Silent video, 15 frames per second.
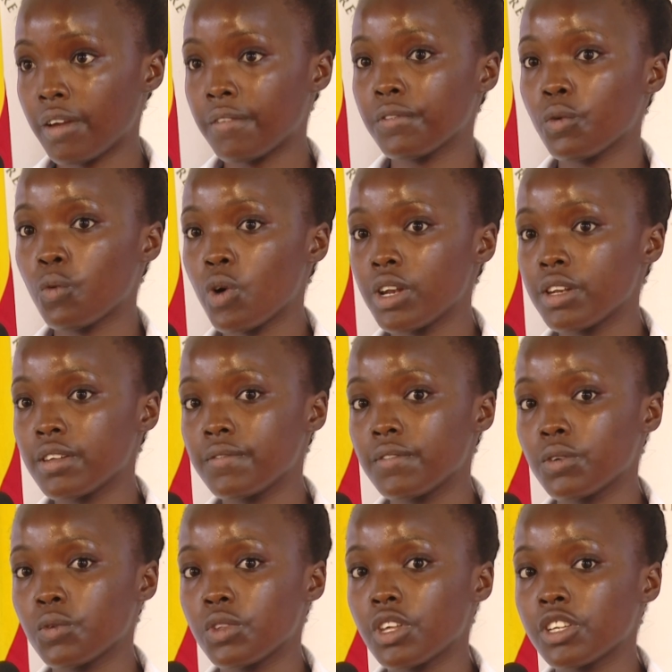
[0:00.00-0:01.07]
everyone
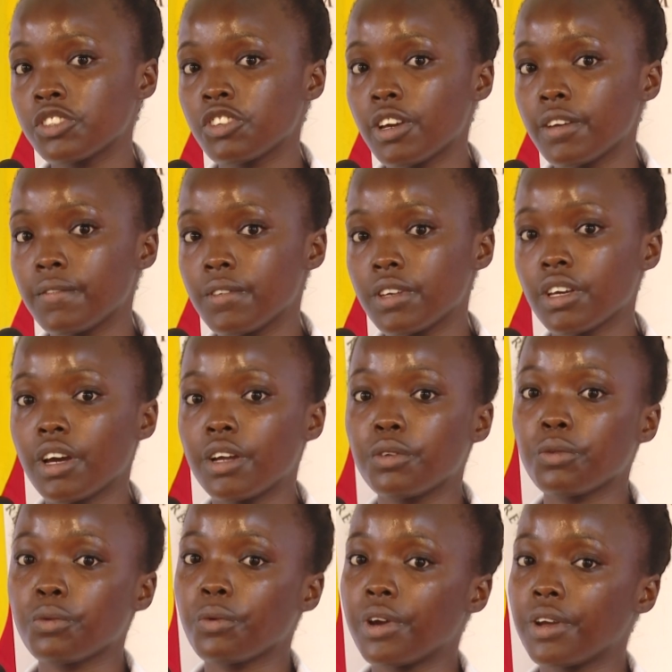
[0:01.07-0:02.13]
living with HIV
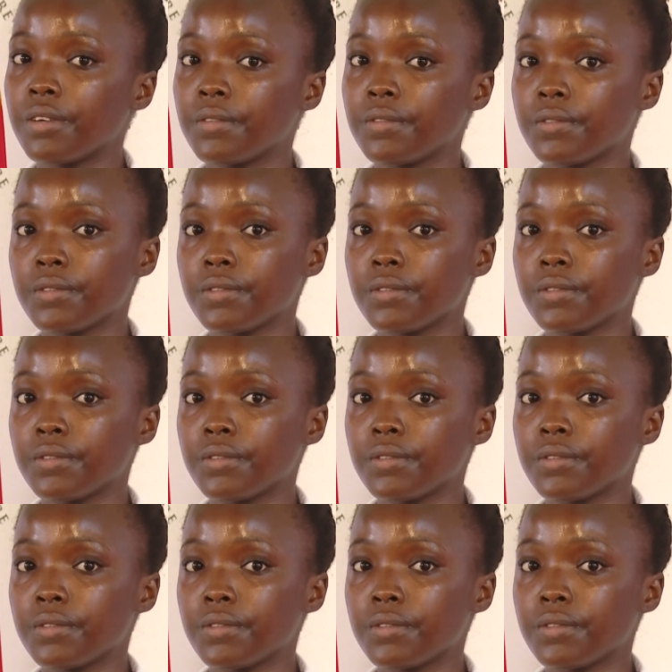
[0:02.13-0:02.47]
can thrive.